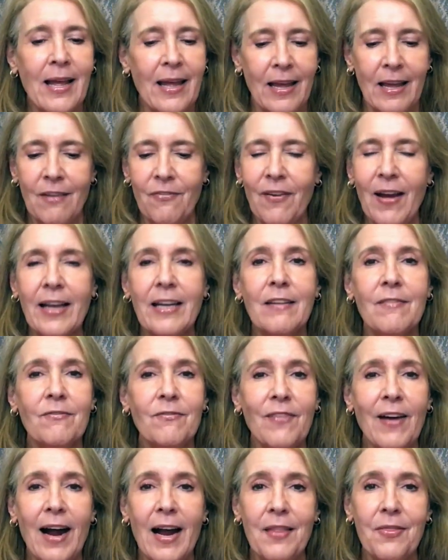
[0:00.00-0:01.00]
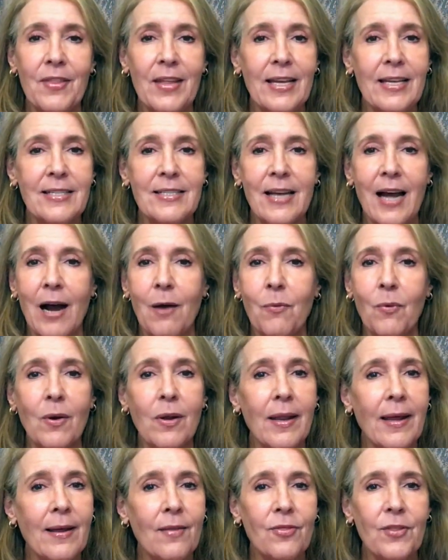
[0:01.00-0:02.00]
If I can find these, I will
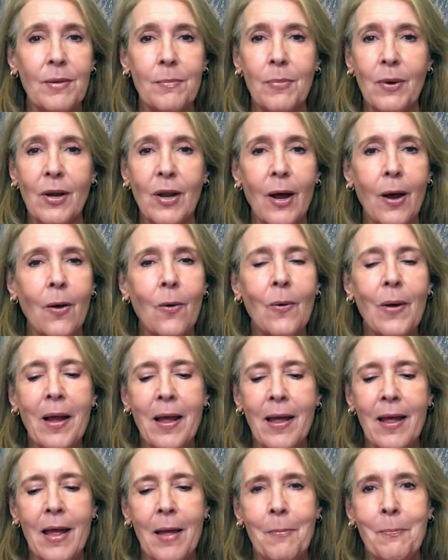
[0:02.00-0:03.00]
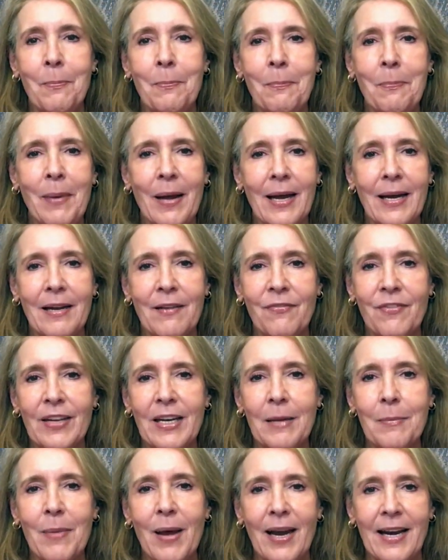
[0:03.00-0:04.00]
link them below. But if
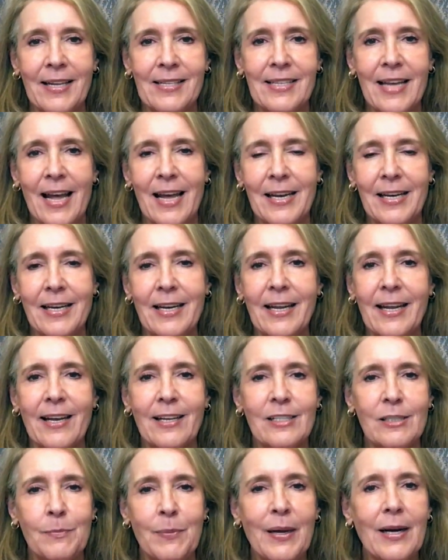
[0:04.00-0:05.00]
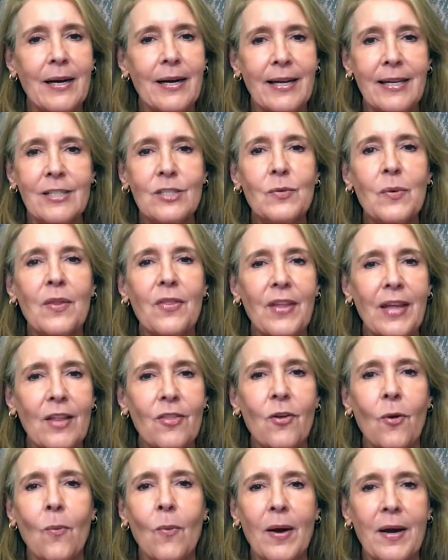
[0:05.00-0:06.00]
anybody's had any experience with
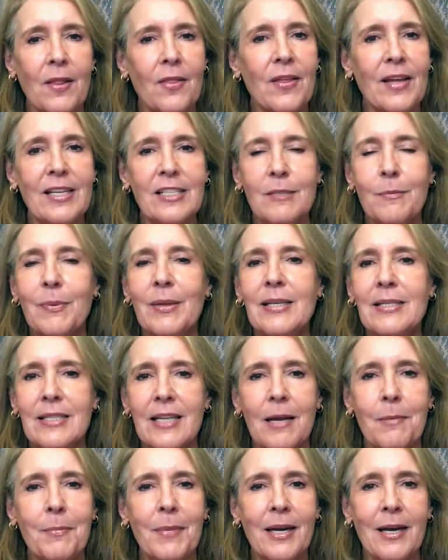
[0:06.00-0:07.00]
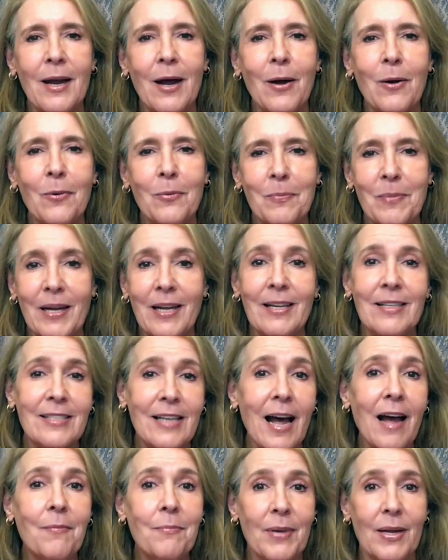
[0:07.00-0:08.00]
either one of these, please let me know because
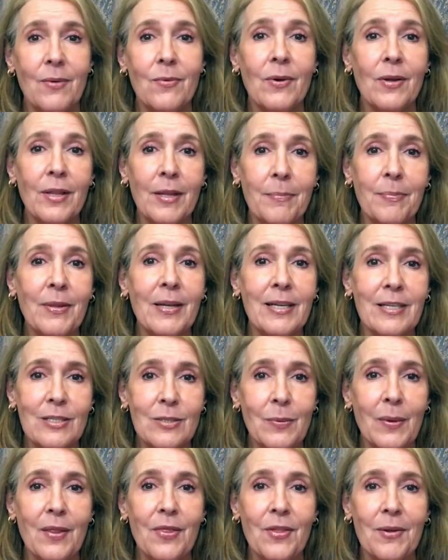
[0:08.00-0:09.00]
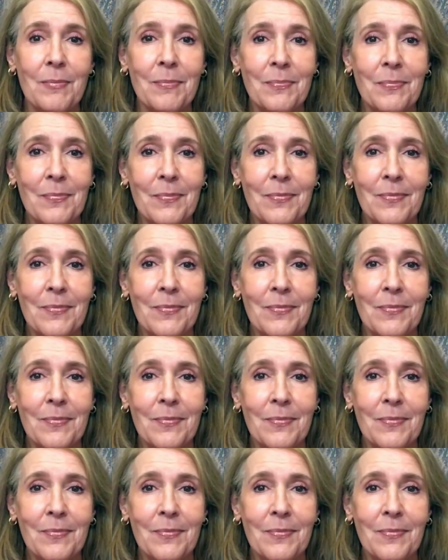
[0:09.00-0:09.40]
I've been really pleased with them.